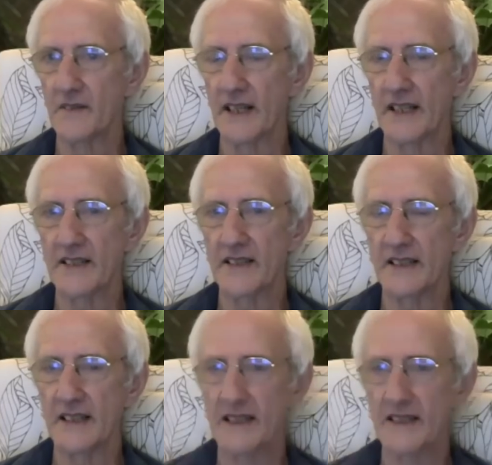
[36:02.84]
of that
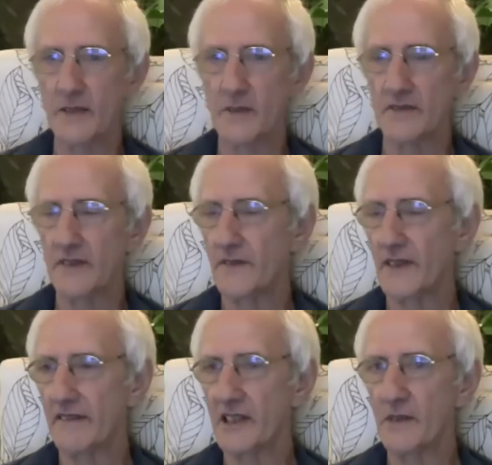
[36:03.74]
is he was
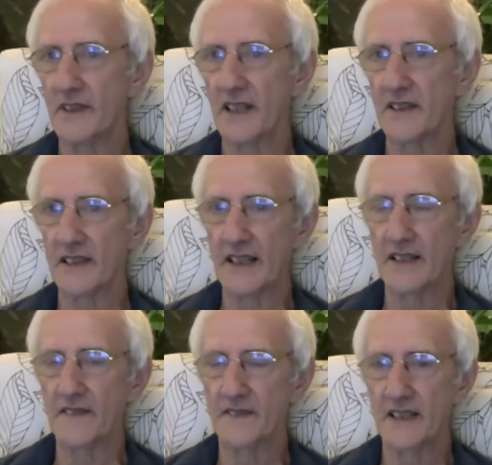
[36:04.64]
referring to another
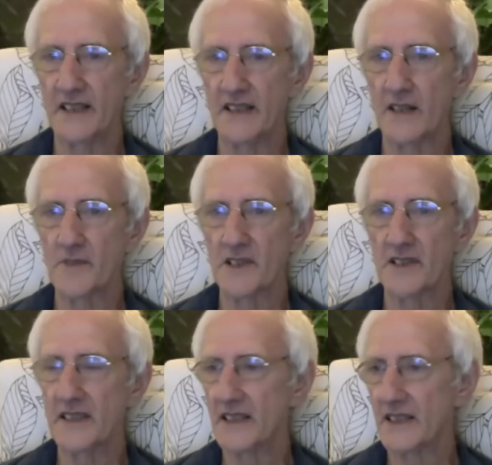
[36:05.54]
life. He
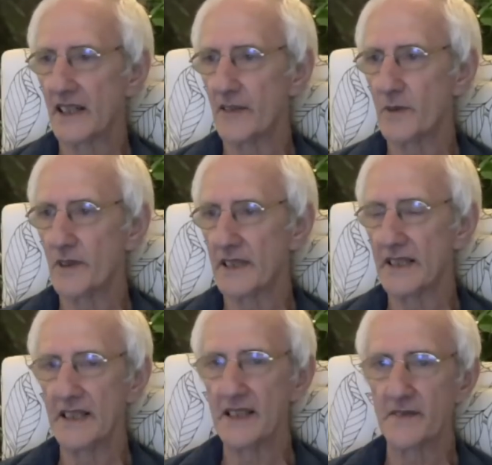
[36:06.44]
obviously didn't have one
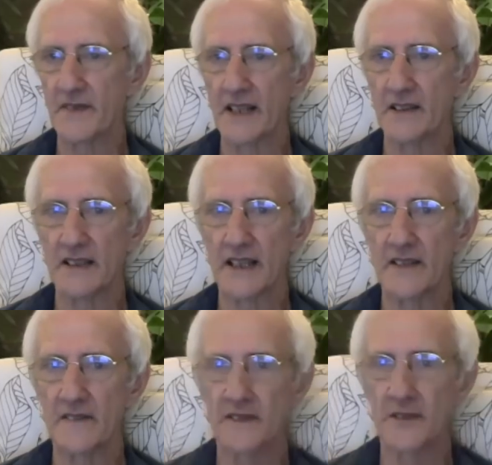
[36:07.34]
in his final
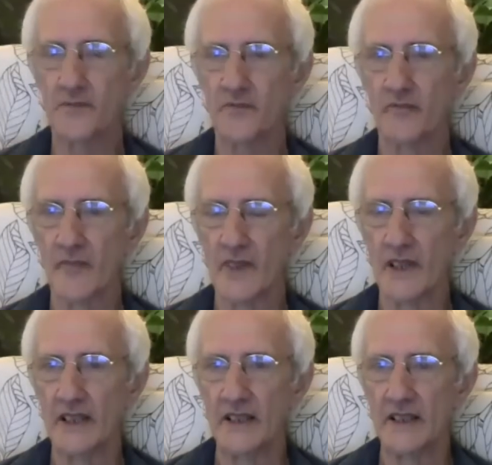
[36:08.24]
life.
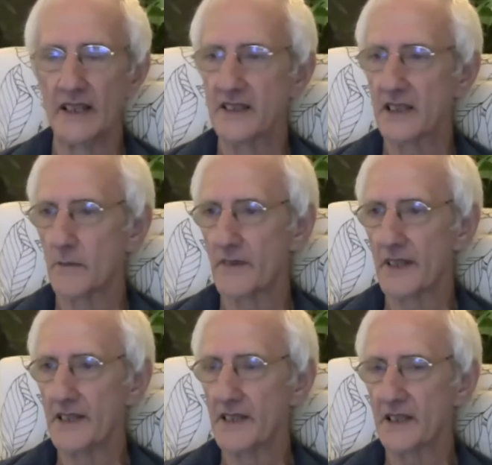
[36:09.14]
In some of
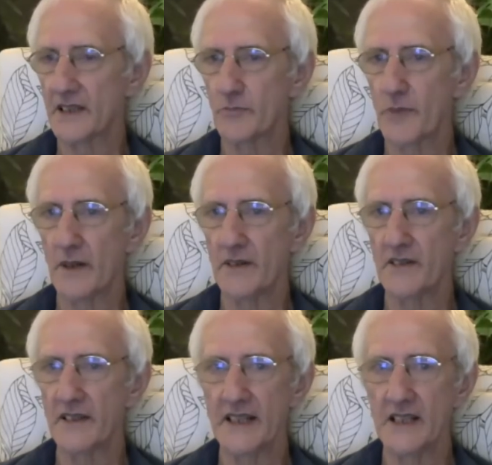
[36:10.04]
his
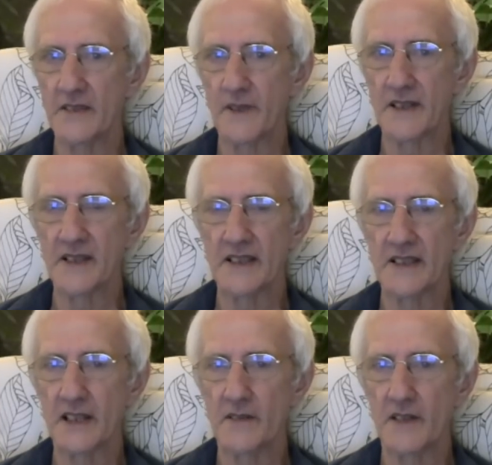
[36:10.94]
poetry and his verses, he